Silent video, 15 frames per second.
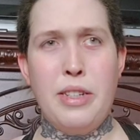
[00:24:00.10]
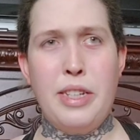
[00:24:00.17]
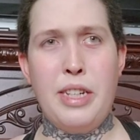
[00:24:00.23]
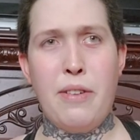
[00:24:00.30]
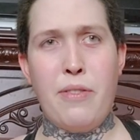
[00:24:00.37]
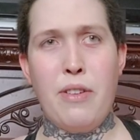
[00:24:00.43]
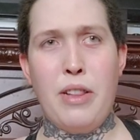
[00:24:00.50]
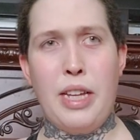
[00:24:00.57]

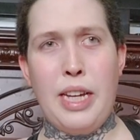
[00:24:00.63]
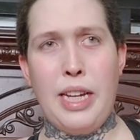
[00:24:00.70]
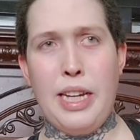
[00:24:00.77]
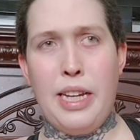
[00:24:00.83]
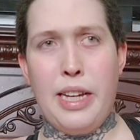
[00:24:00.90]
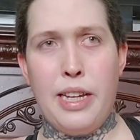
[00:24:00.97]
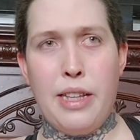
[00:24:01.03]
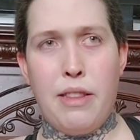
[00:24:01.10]

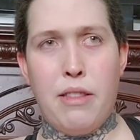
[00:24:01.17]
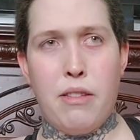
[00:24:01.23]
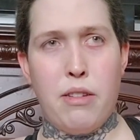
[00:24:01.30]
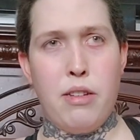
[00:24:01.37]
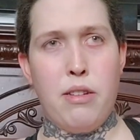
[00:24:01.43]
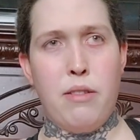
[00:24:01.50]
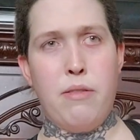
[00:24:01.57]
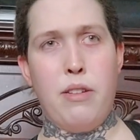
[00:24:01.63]
differently in
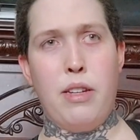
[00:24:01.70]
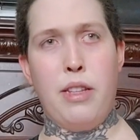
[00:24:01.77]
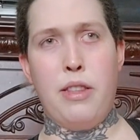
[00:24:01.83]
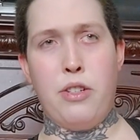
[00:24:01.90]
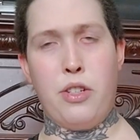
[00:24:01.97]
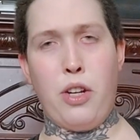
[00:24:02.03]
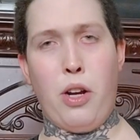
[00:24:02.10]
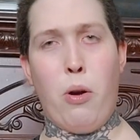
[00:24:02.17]
the
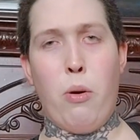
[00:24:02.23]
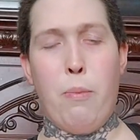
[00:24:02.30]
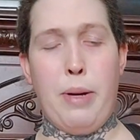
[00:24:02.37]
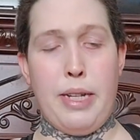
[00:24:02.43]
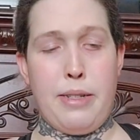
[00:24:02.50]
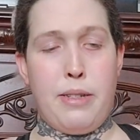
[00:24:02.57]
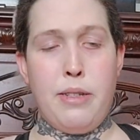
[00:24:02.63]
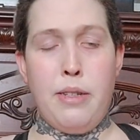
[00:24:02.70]
show.
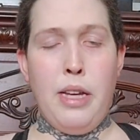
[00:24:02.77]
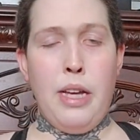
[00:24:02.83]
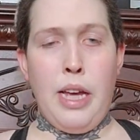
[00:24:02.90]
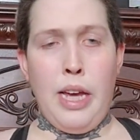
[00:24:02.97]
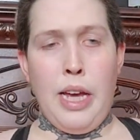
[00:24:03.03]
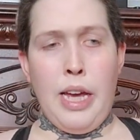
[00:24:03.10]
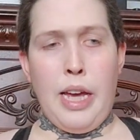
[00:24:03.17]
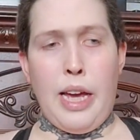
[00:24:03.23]
But
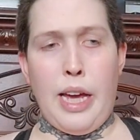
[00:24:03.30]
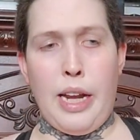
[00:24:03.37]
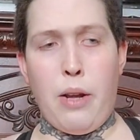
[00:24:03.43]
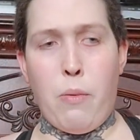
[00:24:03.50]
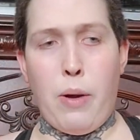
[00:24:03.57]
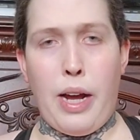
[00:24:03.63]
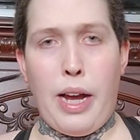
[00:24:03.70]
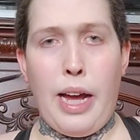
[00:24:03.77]

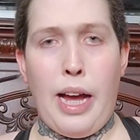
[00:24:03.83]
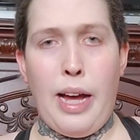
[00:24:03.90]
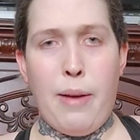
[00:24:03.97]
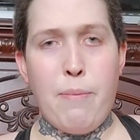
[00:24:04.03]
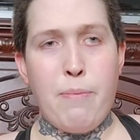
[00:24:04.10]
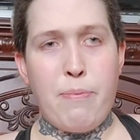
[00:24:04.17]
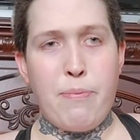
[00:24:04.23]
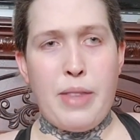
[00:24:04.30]
anyway,
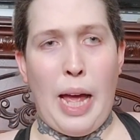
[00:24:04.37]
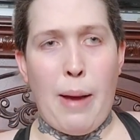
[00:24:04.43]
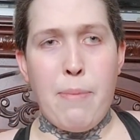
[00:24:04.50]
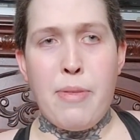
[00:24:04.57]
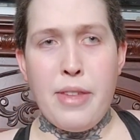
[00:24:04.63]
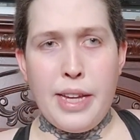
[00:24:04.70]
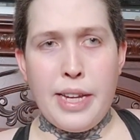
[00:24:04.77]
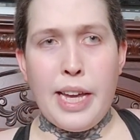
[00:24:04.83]
I'm
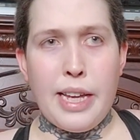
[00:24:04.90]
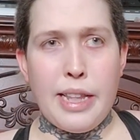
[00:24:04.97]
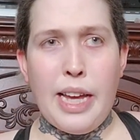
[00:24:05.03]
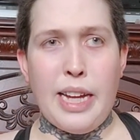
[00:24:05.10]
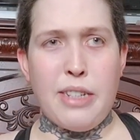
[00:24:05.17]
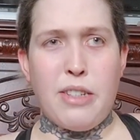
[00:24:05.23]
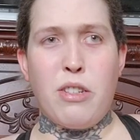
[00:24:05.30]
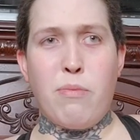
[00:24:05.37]
thinking
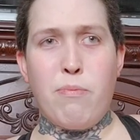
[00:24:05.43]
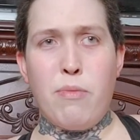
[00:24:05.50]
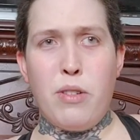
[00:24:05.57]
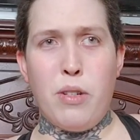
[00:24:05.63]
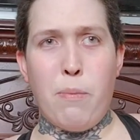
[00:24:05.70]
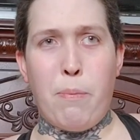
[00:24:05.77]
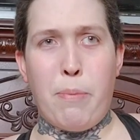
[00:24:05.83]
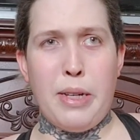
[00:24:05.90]
that
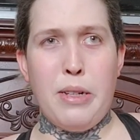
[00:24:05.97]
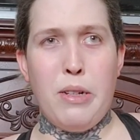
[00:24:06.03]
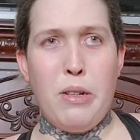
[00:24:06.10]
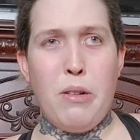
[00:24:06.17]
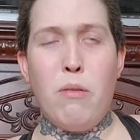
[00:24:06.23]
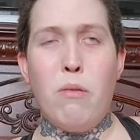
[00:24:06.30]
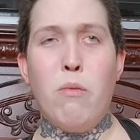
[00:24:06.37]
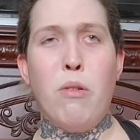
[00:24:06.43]

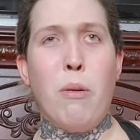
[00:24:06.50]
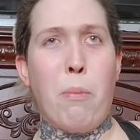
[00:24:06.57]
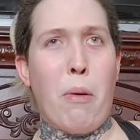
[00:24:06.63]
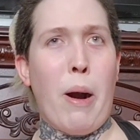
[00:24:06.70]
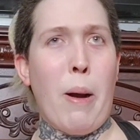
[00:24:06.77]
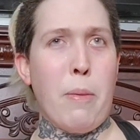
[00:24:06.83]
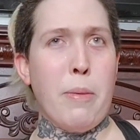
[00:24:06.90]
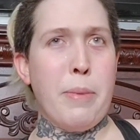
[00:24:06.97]
Bill will
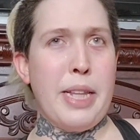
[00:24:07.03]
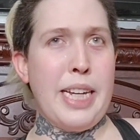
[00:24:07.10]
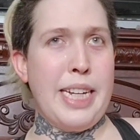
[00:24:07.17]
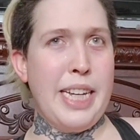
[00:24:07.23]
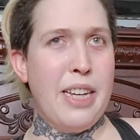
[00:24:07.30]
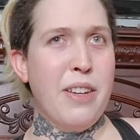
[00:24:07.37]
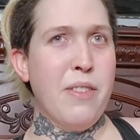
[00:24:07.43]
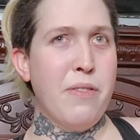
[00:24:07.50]
probably
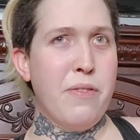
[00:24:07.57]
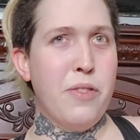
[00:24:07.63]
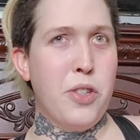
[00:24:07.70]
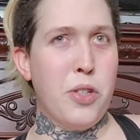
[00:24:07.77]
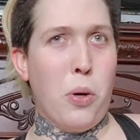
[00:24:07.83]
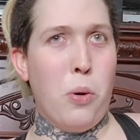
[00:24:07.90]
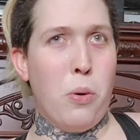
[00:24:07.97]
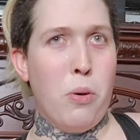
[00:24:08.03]
give
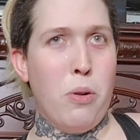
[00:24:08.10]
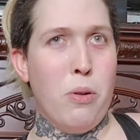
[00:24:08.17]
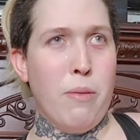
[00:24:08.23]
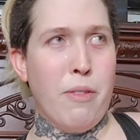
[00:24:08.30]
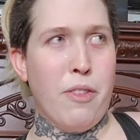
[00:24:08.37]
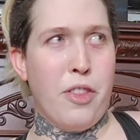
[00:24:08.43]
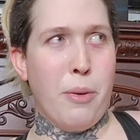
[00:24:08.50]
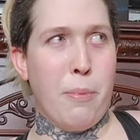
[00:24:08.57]
Joel
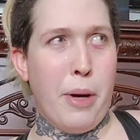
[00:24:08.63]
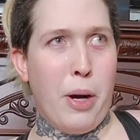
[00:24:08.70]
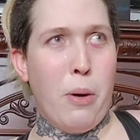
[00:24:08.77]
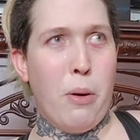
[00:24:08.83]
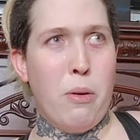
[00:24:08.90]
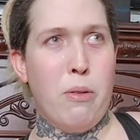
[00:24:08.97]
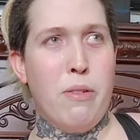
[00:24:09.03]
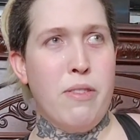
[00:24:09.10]
the
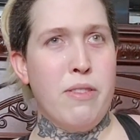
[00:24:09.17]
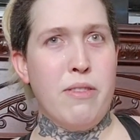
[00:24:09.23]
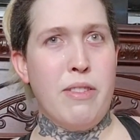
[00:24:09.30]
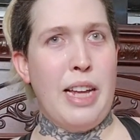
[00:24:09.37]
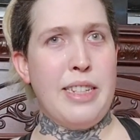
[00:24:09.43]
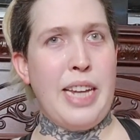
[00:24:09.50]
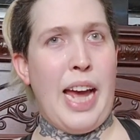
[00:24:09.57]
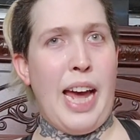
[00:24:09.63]
bow
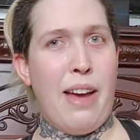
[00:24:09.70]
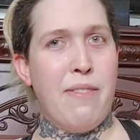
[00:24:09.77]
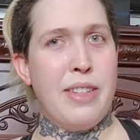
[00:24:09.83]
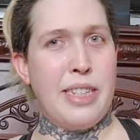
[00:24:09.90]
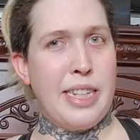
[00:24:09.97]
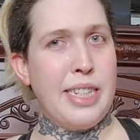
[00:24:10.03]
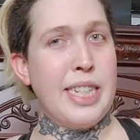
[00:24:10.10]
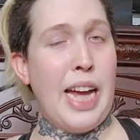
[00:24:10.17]
to have
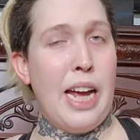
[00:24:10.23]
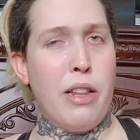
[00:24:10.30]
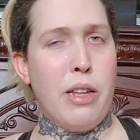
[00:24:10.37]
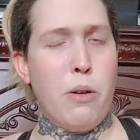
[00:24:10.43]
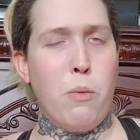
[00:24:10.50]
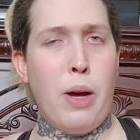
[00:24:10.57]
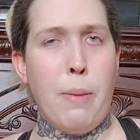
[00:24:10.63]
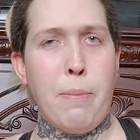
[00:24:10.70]
as a
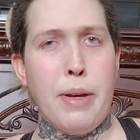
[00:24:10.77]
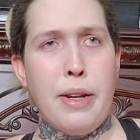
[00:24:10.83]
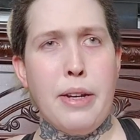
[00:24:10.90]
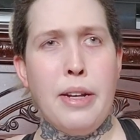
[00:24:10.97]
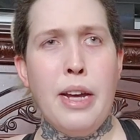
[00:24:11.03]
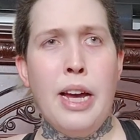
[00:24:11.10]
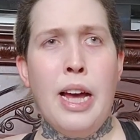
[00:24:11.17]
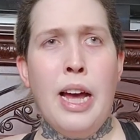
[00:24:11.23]
silent weapon,